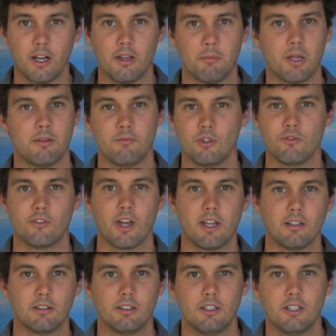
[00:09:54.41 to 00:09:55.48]
And you've
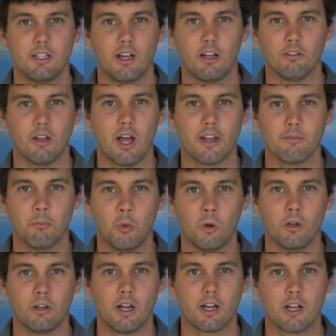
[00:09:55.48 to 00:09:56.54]
got a lot
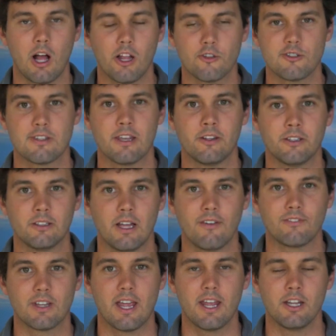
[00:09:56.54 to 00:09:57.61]
more college sailing
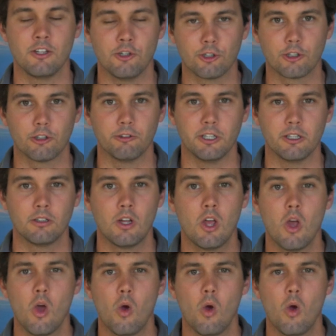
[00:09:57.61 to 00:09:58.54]
left ahead in your career.